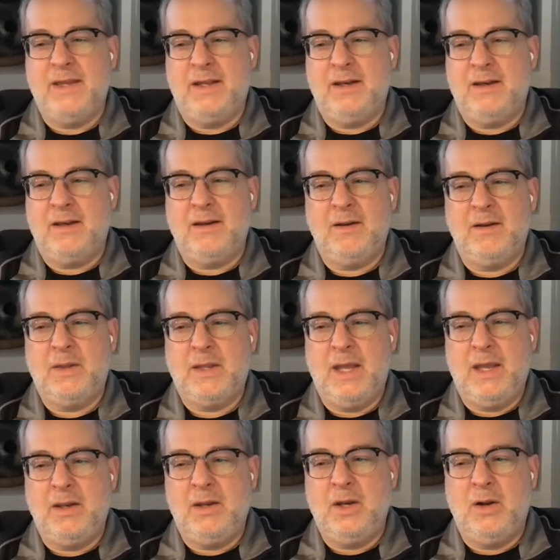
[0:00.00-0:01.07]
that
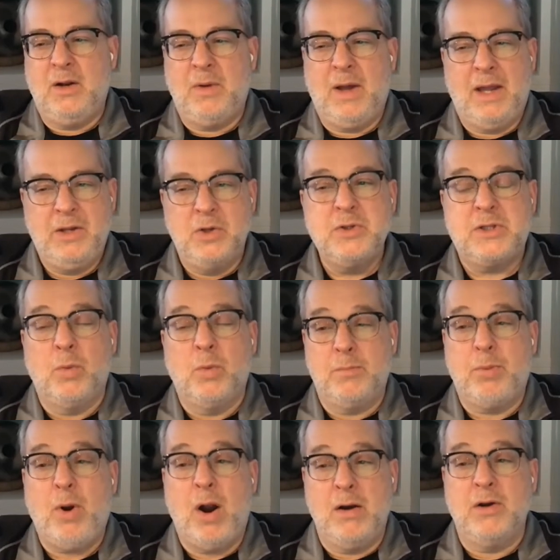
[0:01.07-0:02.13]
I use the
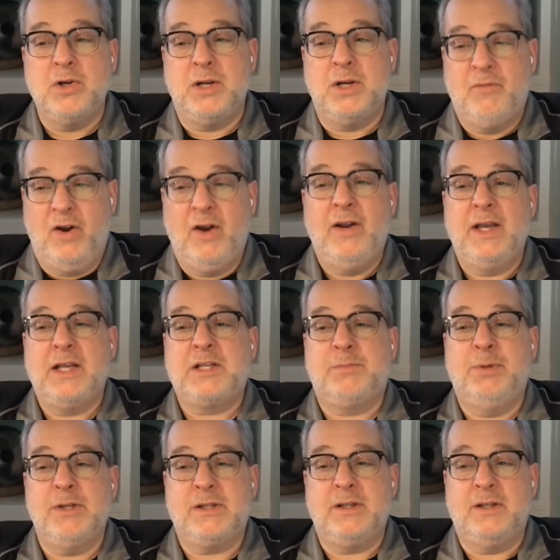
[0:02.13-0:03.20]
word partnership very
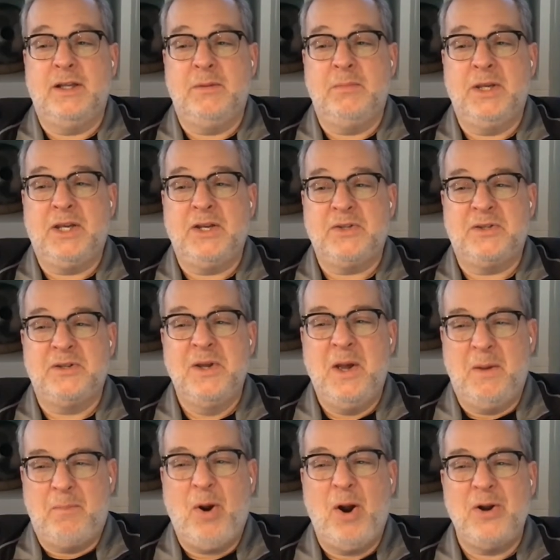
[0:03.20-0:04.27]
explicitly, because
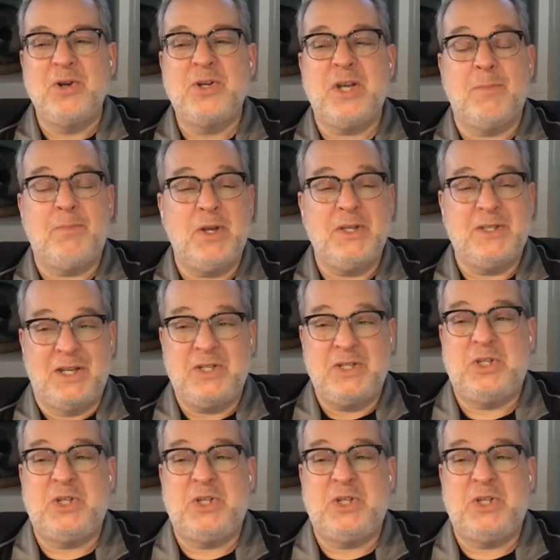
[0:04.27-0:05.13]
a partnership is a